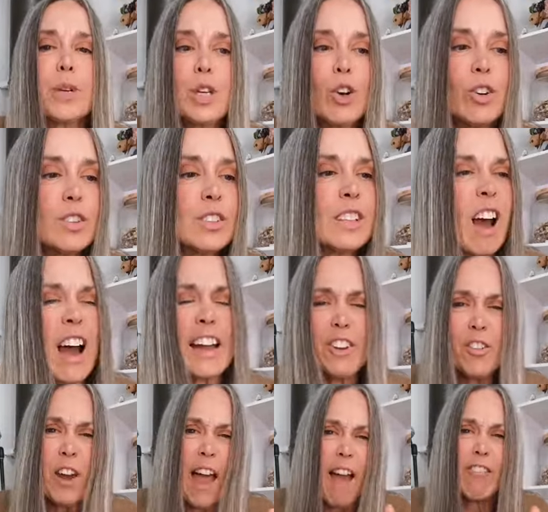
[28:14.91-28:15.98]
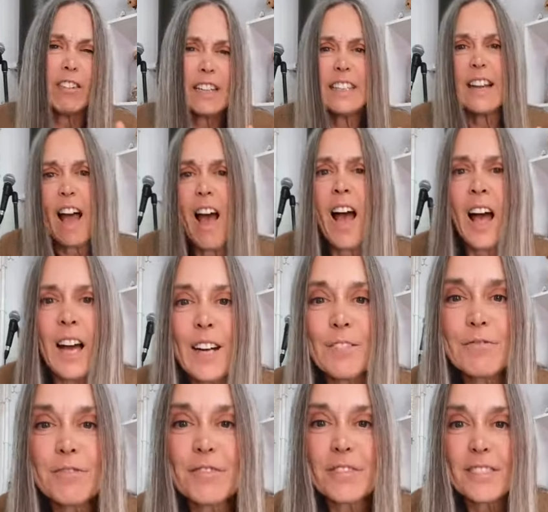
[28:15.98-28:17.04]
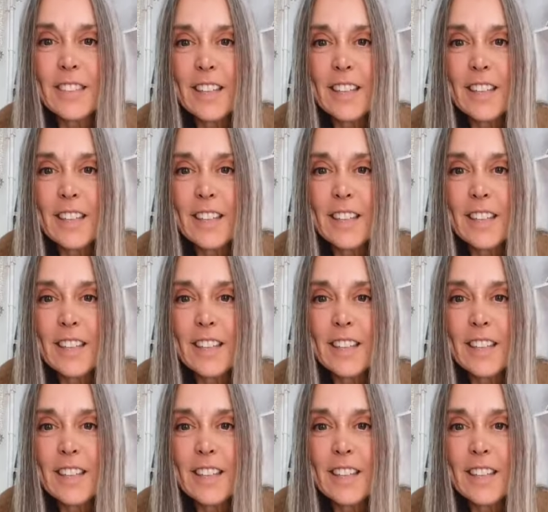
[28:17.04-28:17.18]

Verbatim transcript: beyond I don't have enough,